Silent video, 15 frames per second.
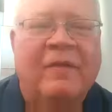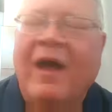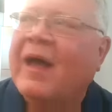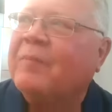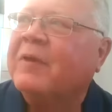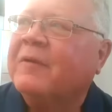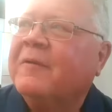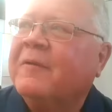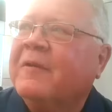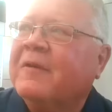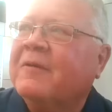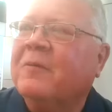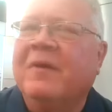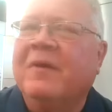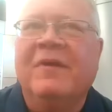a long time, and
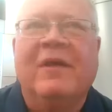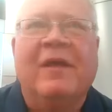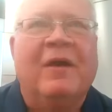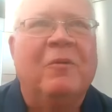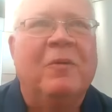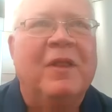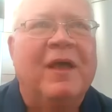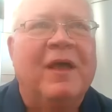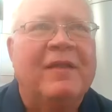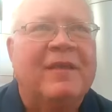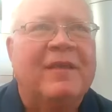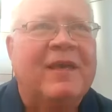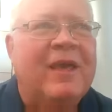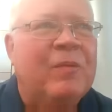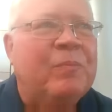we
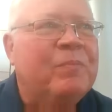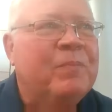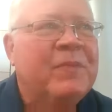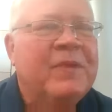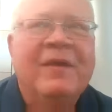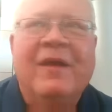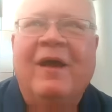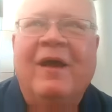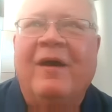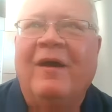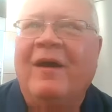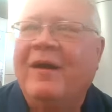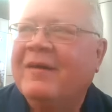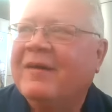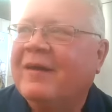like to keep
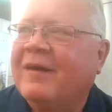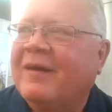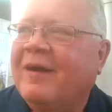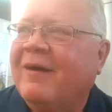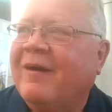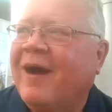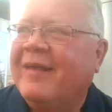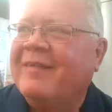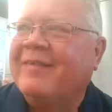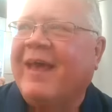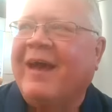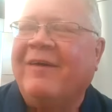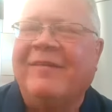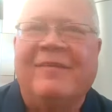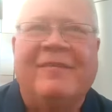our our eyes
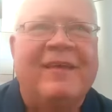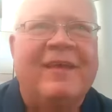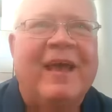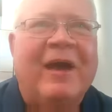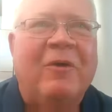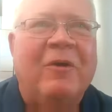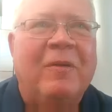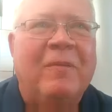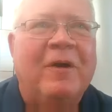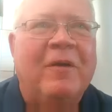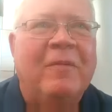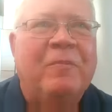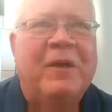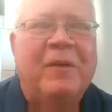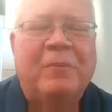out and see how
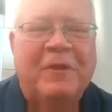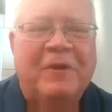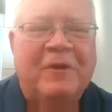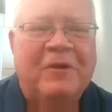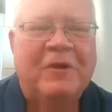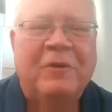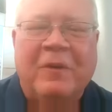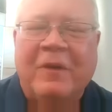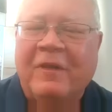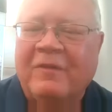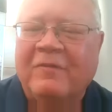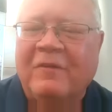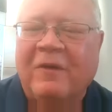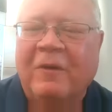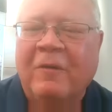our people are doing.
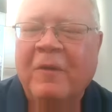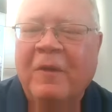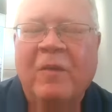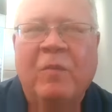So